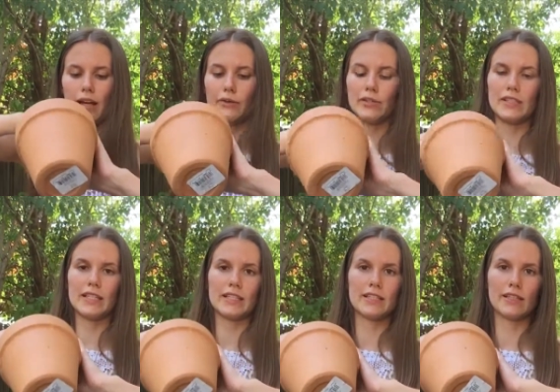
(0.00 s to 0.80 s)
I'm going to
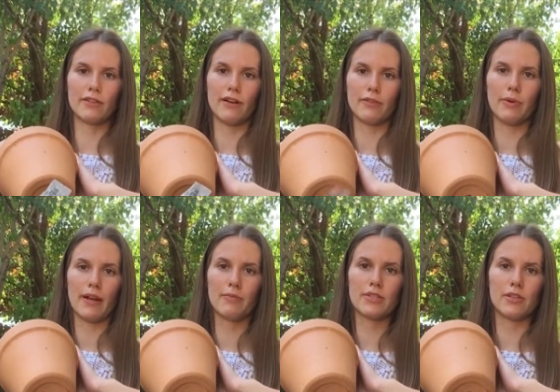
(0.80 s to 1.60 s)
take the sticker off the
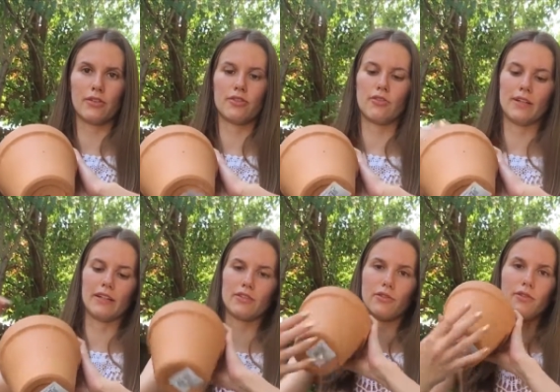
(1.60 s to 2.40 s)
bottom so there's a
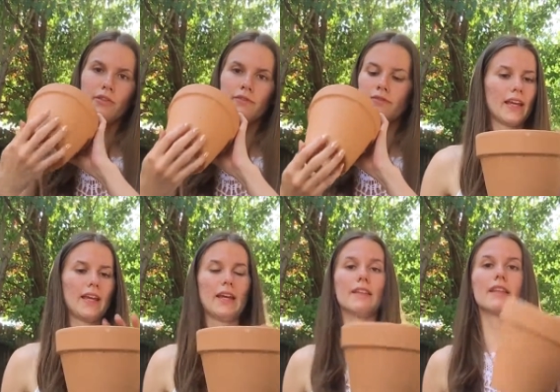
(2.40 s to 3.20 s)
drainage hole.
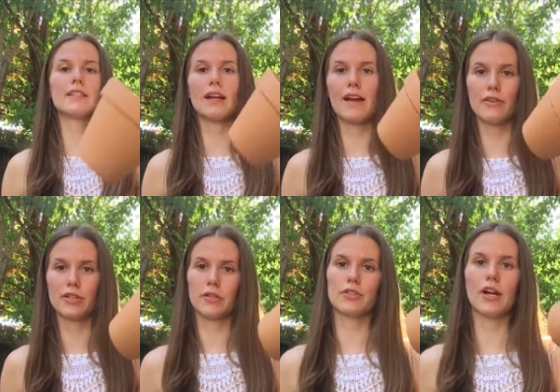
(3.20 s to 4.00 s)
This I
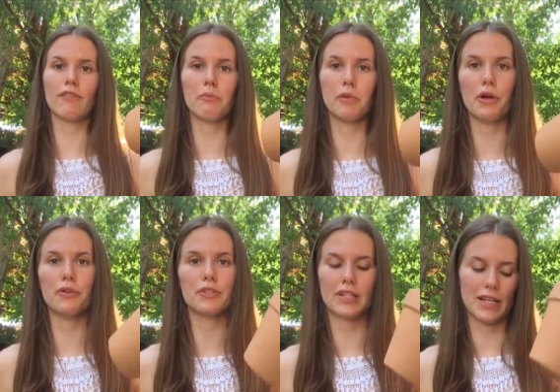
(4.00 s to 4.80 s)
also just got from
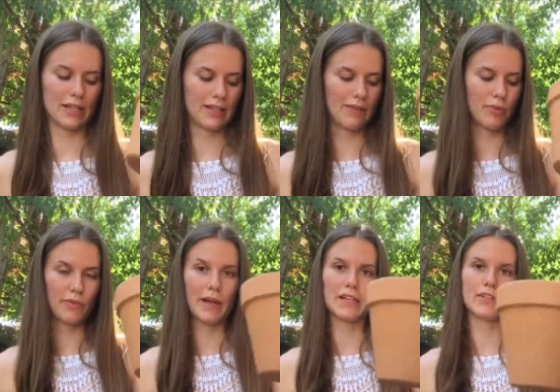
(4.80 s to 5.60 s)
Lowe's, like I did with my